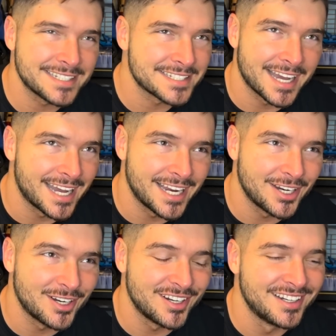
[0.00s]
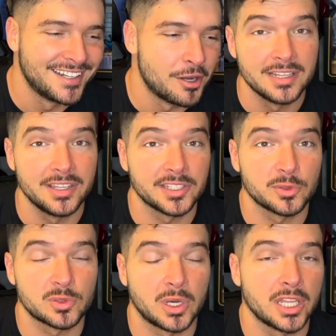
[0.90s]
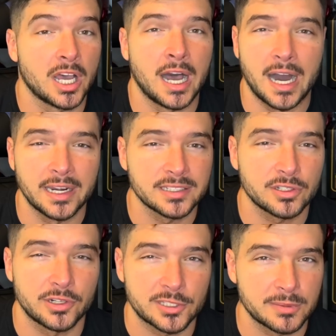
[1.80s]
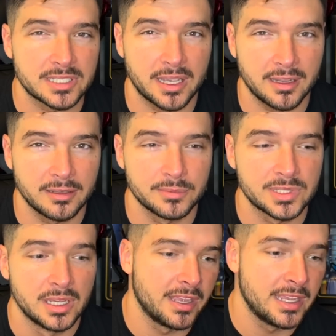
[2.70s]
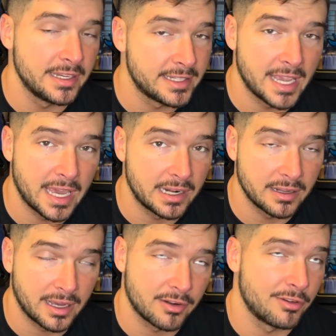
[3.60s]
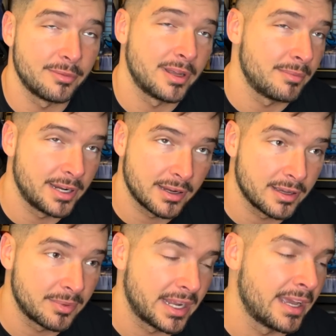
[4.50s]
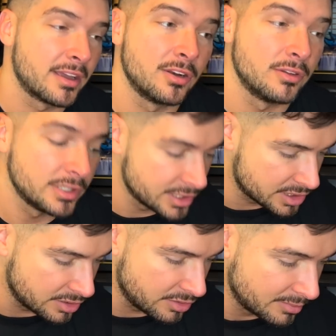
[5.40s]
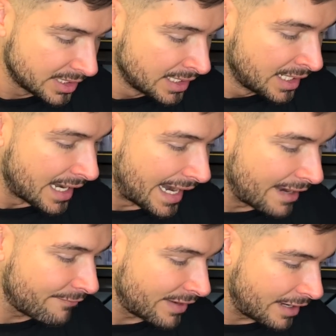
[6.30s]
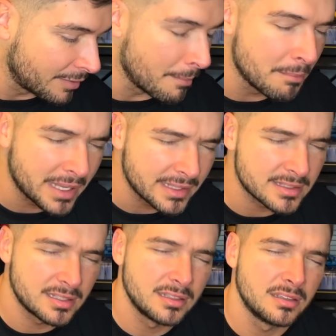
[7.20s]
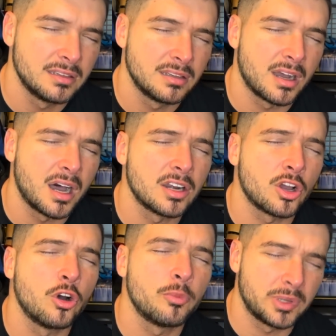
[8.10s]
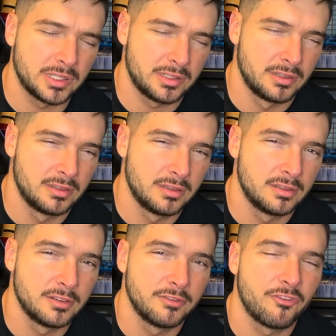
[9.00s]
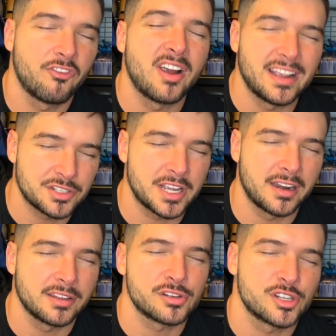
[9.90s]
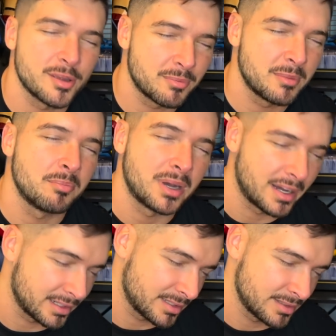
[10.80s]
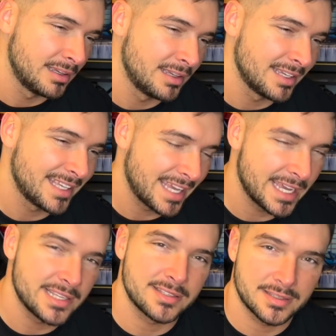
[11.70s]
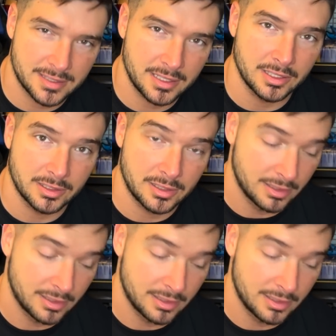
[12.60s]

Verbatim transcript: Tire. This was one of the hottest Christmas items in Canada. I don't know about America, but I can only assume. I found mint unopened, fresh out of the shipment box, case sealed.